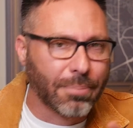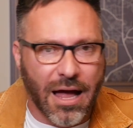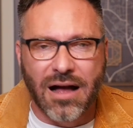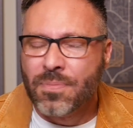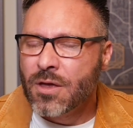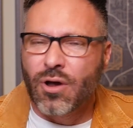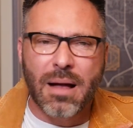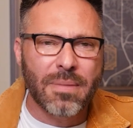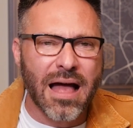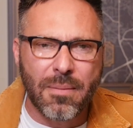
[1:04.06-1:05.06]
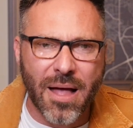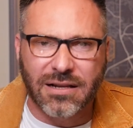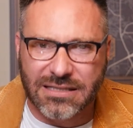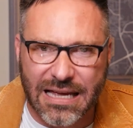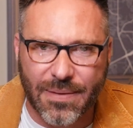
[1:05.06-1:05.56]
blocked. No, I'm not, I'm
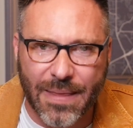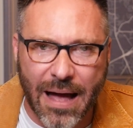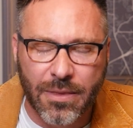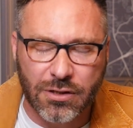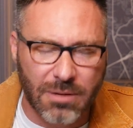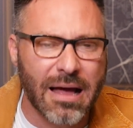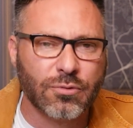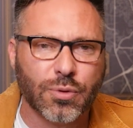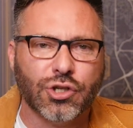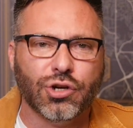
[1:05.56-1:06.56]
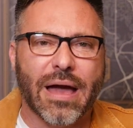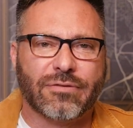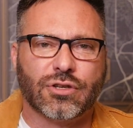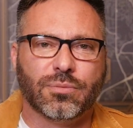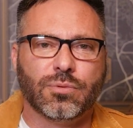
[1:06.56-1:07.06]
not saying that. Sometimes we do
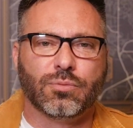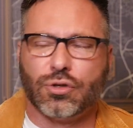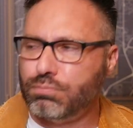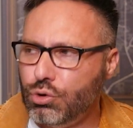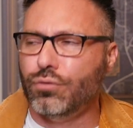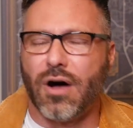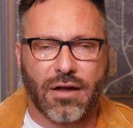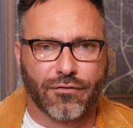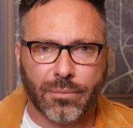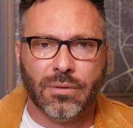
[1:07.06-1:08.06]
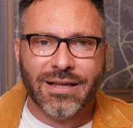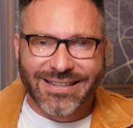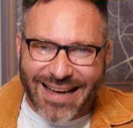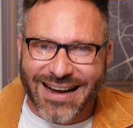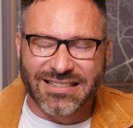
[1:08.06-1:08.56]
have to just move on from
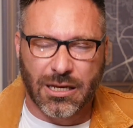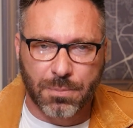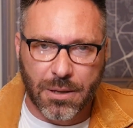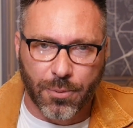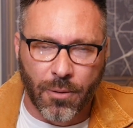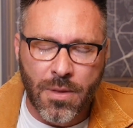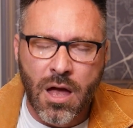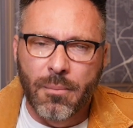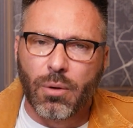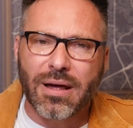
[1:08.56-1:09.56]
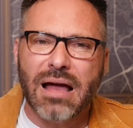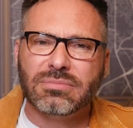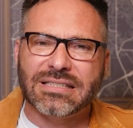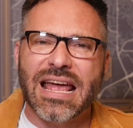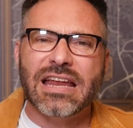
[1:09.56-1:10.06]
toxic people. But what
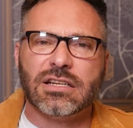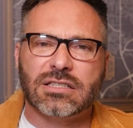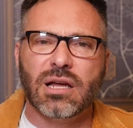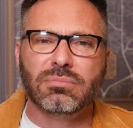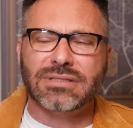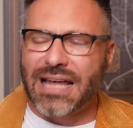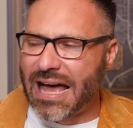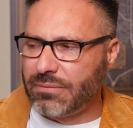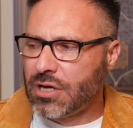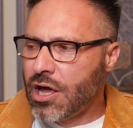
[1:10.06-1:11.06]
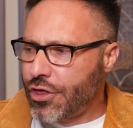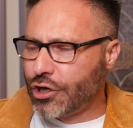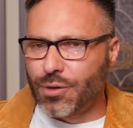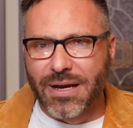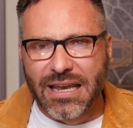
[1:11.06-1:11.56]
I'm saying is sometimes
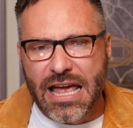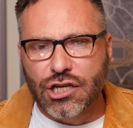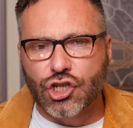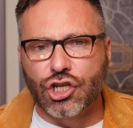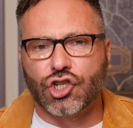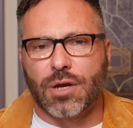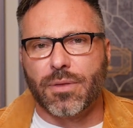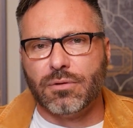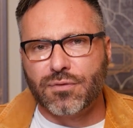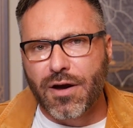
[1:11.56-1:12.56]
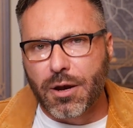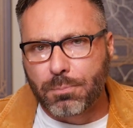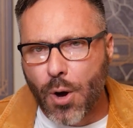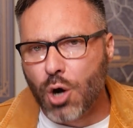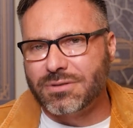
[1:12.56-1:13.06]
there's a relationship that was
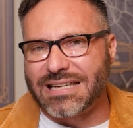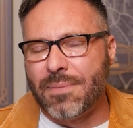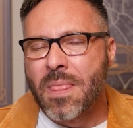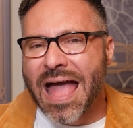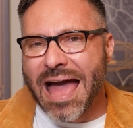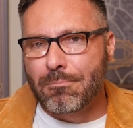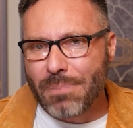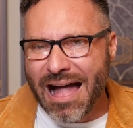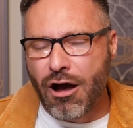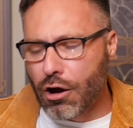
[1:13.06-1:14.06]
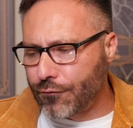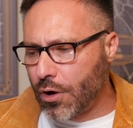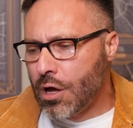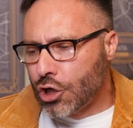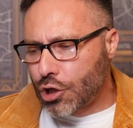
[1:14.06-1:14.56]
very potent and
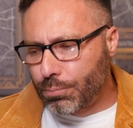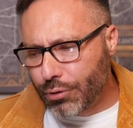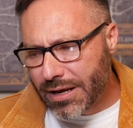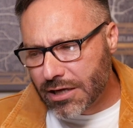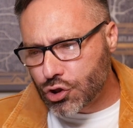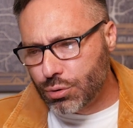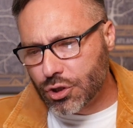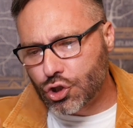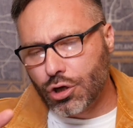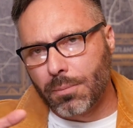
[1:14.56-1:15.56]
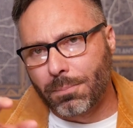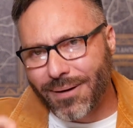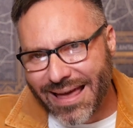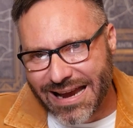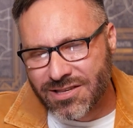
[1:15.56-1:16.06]
powerful to bring us to a certain
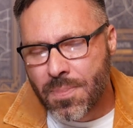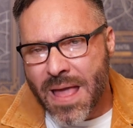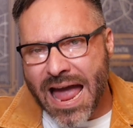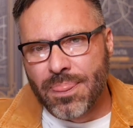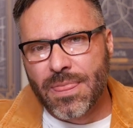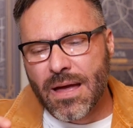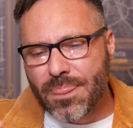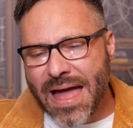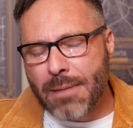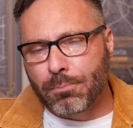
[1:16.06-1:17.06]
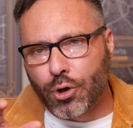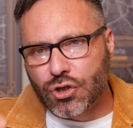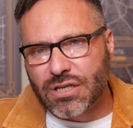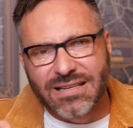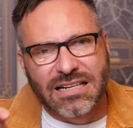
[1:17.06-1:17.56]
place, and then that
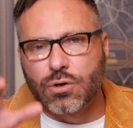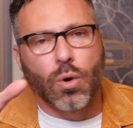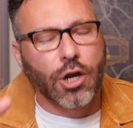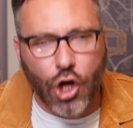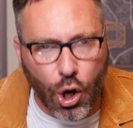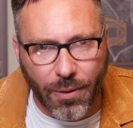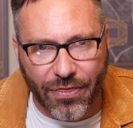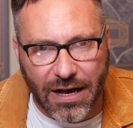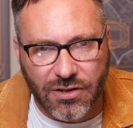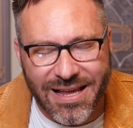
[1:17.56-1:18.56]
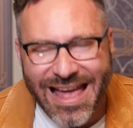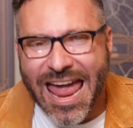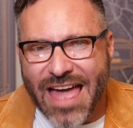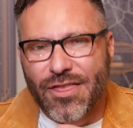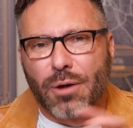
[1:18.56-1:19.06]
person doesn't want to go with us.
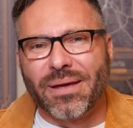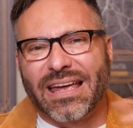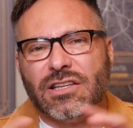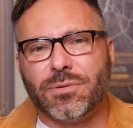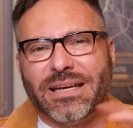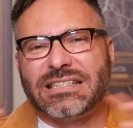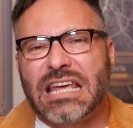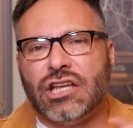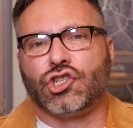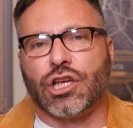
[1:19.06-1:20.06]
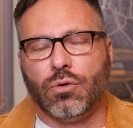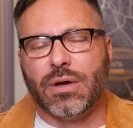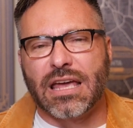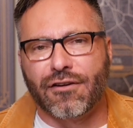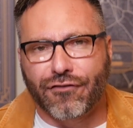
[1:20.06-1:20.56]
And there begins to be tension, and
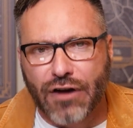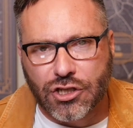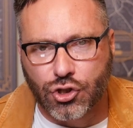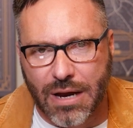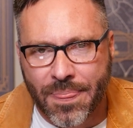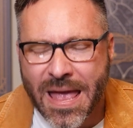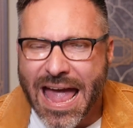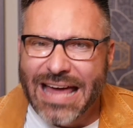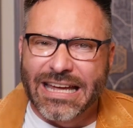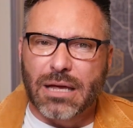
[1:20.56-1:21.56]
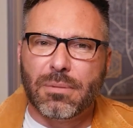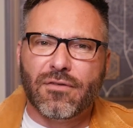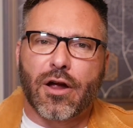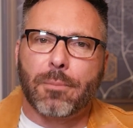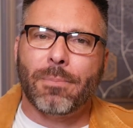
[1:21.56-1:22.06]
we get frustrated, and it can be
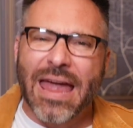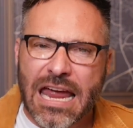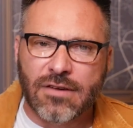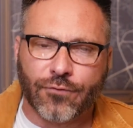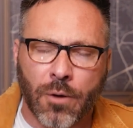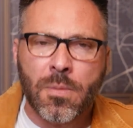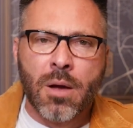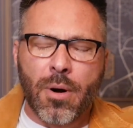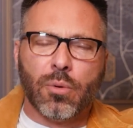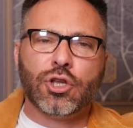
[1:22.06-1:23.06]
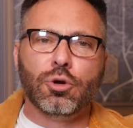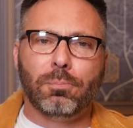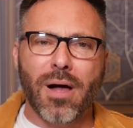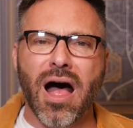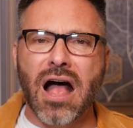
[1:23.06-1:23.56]
very painful. But when
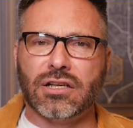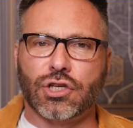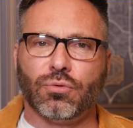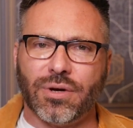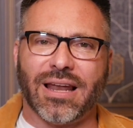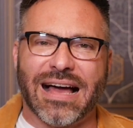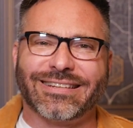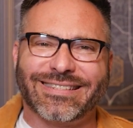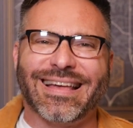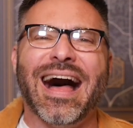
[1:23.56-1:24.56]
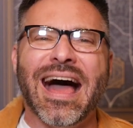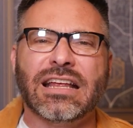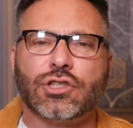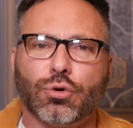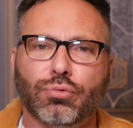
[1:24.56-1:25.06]
you pause and realize
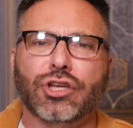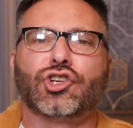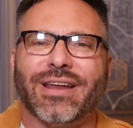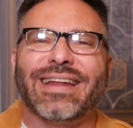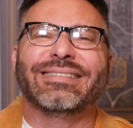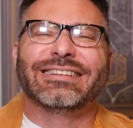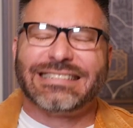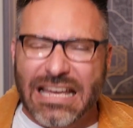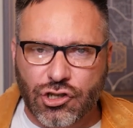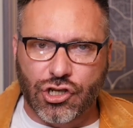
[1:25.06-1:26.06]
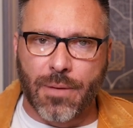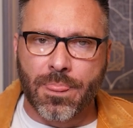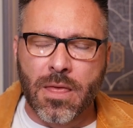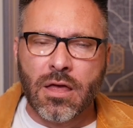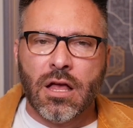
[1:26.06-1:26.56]
God is originating the tension,
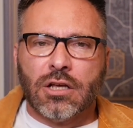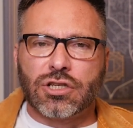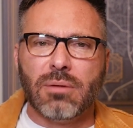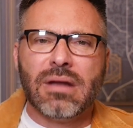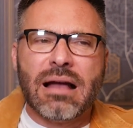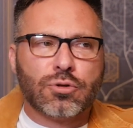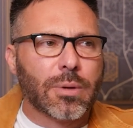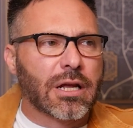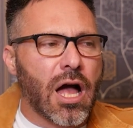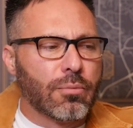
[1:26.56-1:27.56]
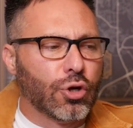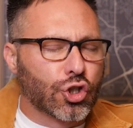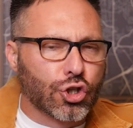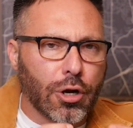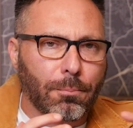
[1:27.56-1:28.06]
Sometimes we come to a
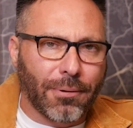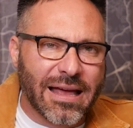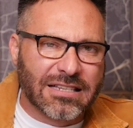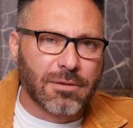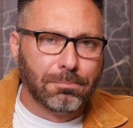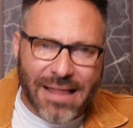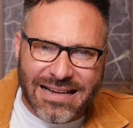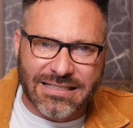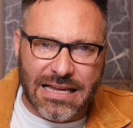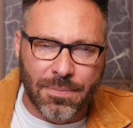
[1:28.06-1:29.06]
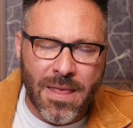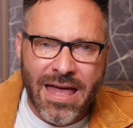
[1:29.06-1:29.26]
certain place of blessing